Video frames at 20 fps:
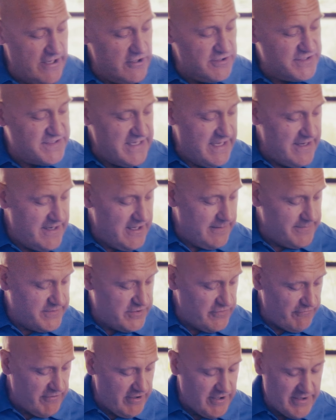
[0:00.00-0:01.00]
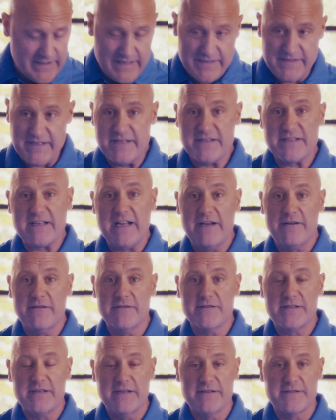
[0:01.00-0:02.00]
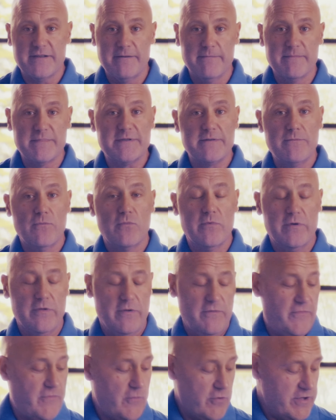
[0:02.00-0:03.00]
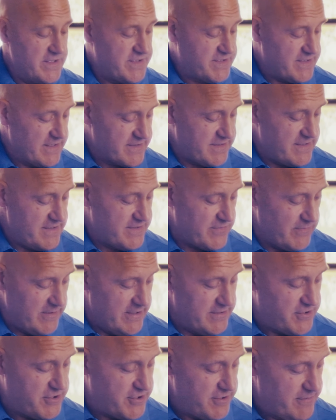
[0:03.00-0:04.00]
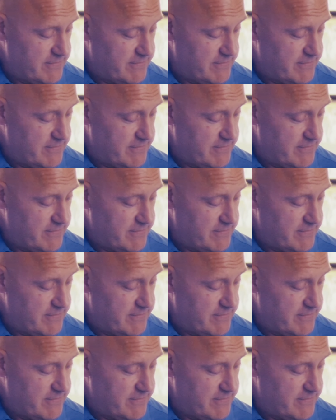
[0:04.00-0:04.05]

are set up to run as a standard system with a 40-60 switch,